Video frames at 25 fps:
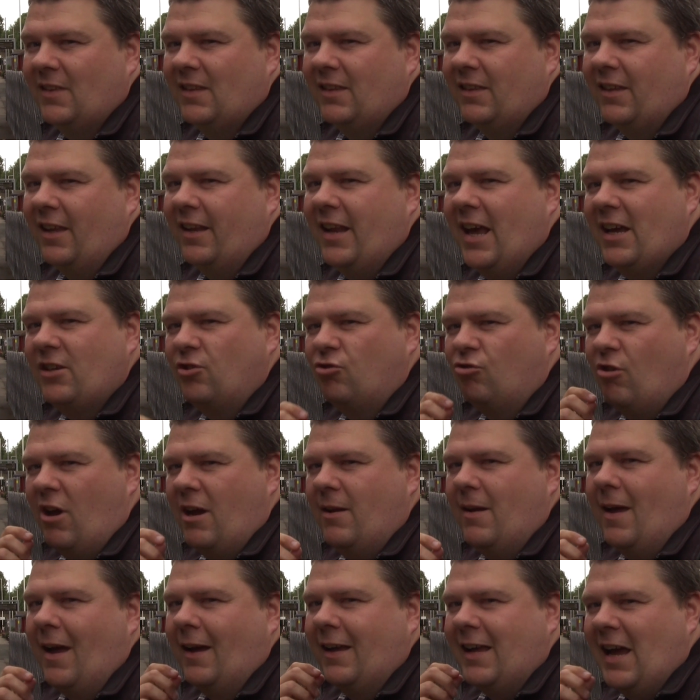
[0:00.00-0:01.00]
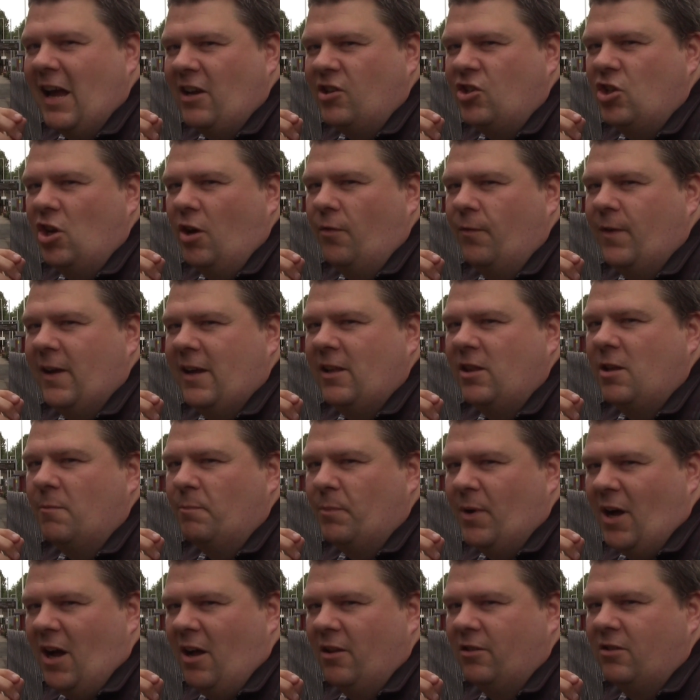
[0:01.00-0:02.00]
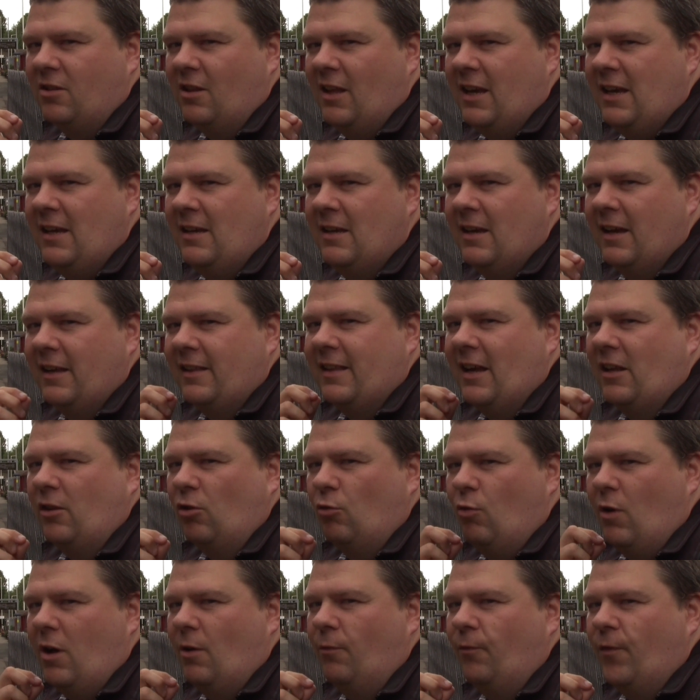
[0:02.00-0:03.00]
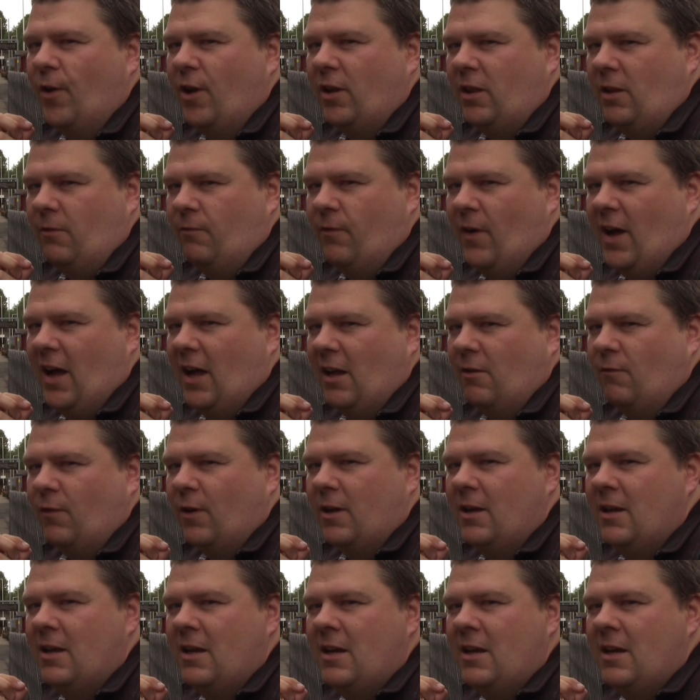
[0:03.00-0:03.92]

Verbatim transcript: the next train I catches off here to Barnsley is at 12.35,